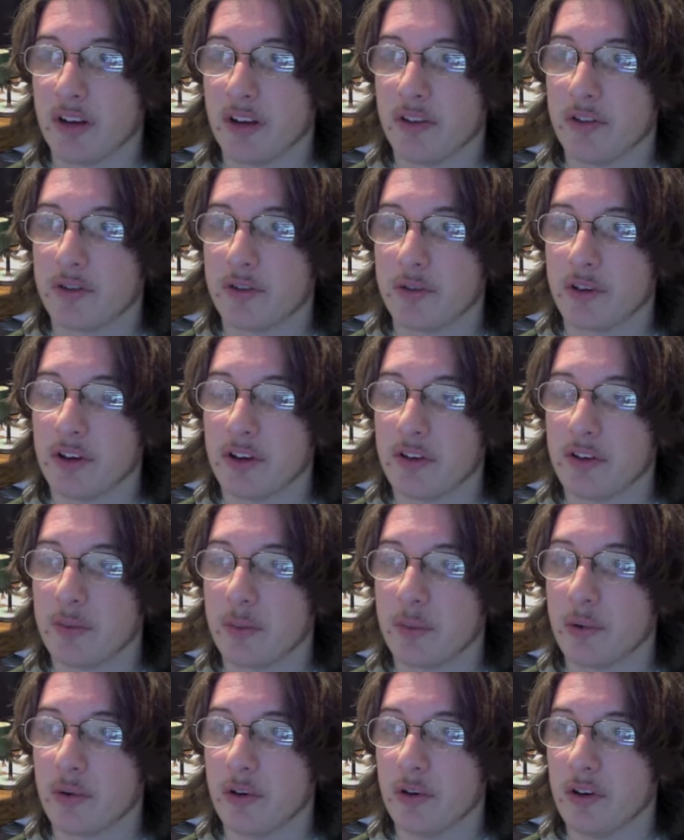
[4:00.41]
is
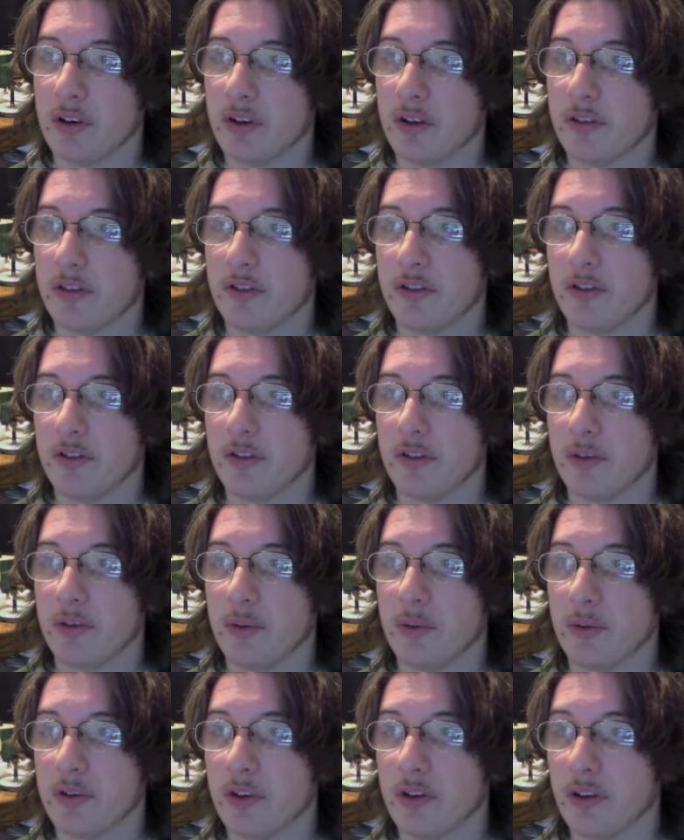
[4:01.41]
transported into
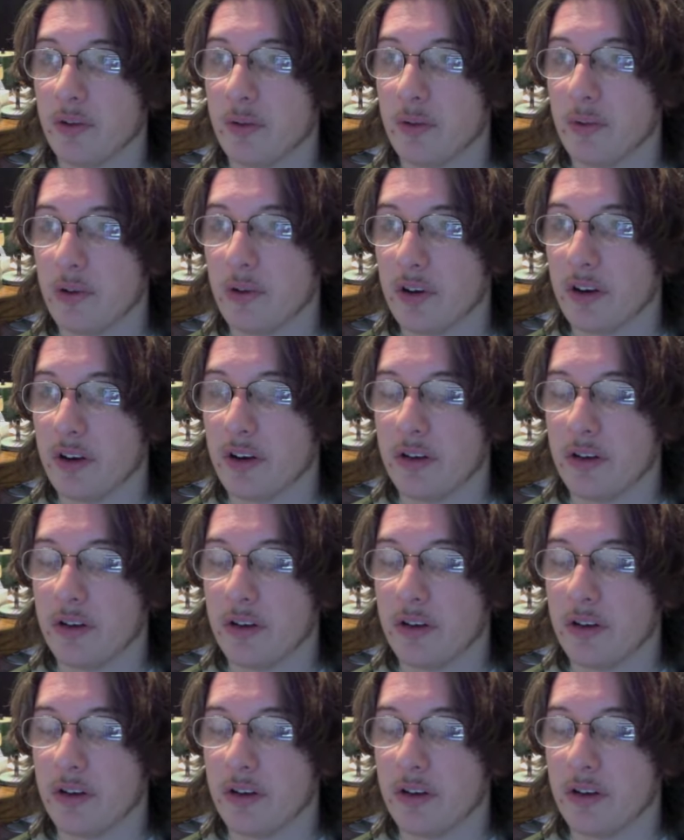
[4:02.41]
another one.